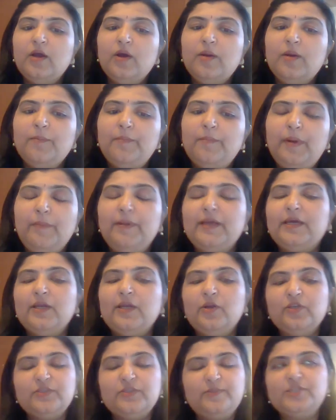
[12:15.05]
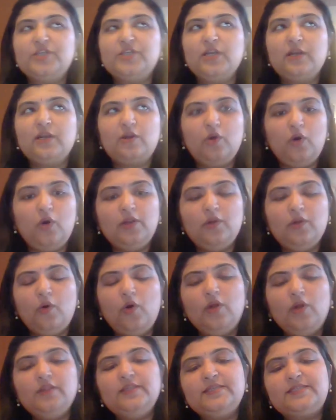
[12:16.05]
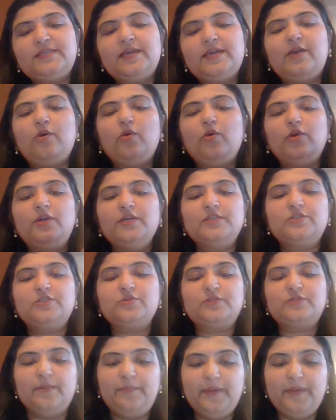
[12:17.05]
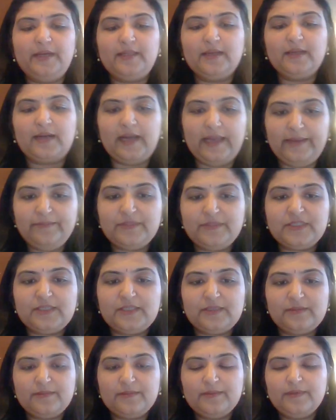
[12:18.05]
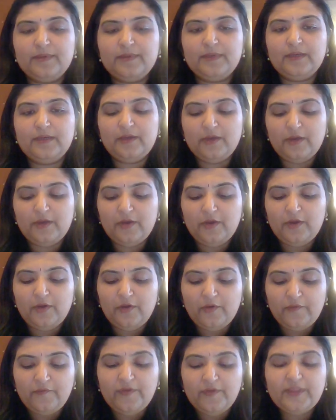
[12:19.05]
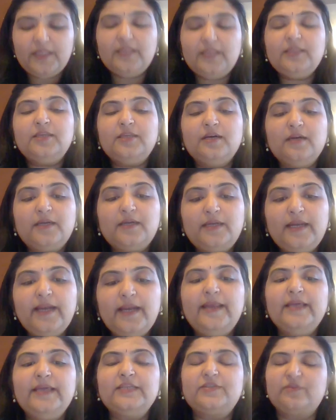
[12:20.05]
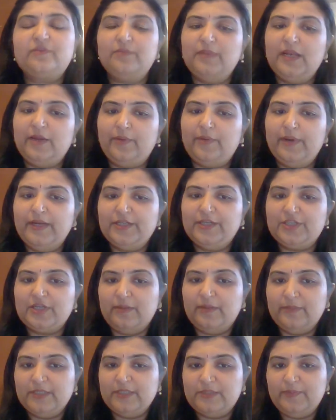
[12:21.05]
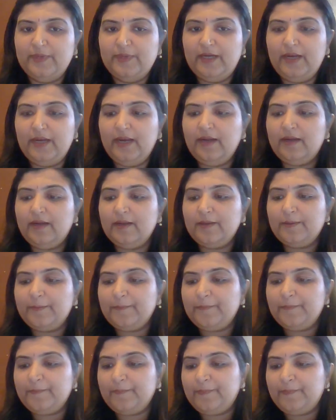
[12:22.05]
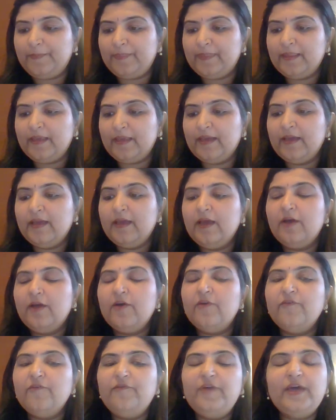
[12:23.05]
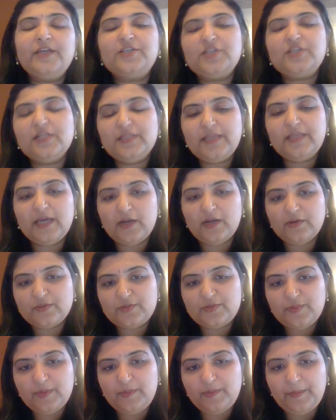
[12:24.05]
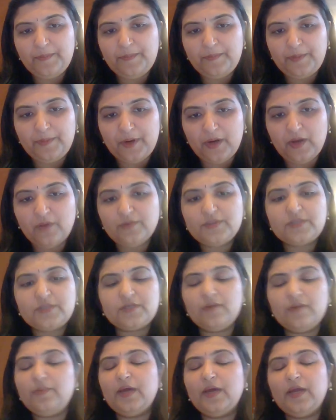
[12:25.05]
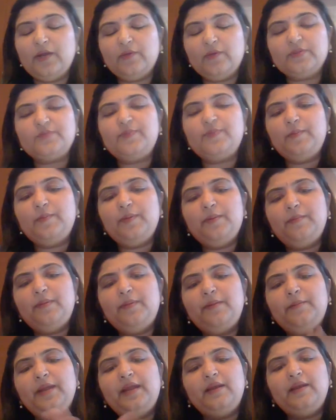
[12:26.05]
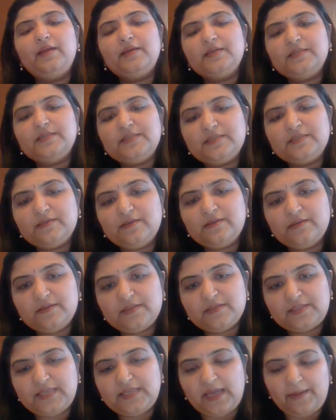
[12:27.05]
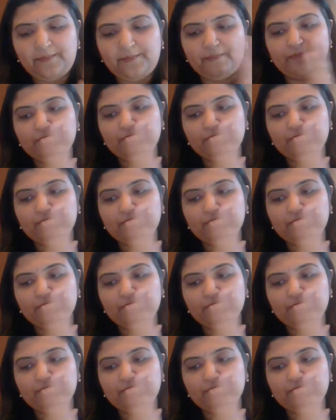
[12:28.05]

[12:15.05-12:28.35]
Public announcement shall call all the stakeholders to submit the claims within 30 days from the liquidation commencement date. Where shall the announcement be pronounced? Announcement be made? Same.